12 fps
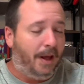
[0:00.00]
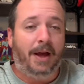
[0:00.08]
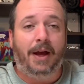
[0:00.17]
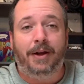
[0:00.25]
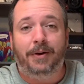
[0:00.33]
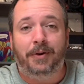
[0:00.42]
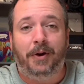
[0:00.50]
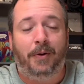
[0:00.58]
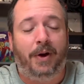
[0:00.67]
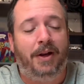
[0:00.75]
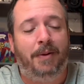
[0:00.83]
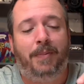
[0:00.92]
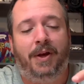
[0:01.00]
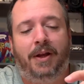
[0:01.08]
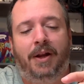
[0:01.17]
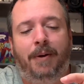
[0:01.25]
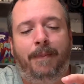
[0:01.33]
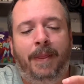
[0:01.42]
I don't know. I didn't pick it
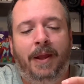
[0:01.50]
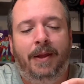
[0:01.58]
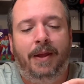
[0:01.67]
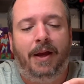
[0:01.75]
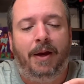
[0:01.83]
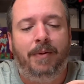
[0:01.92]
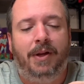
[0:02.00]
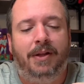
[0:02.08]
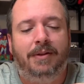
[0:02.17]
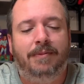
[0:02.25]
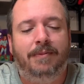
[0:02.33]
up. I mean, it